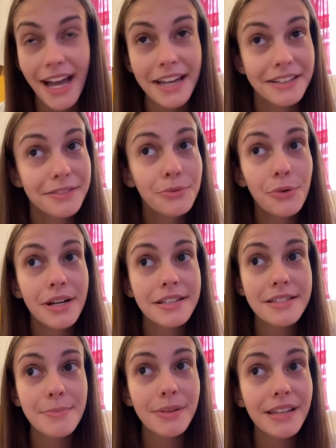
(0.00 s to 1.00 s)
I didn't
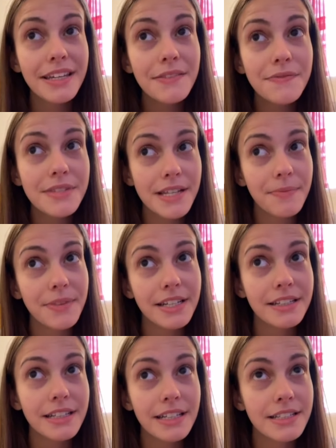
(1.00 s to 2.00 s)
want to believe
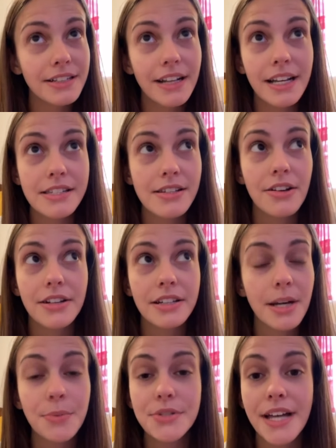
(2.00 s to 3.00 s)
something until I saw it
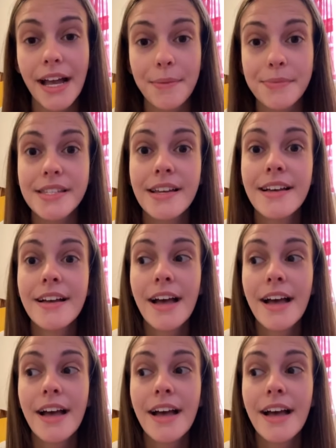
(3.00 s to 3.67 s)
a couple times.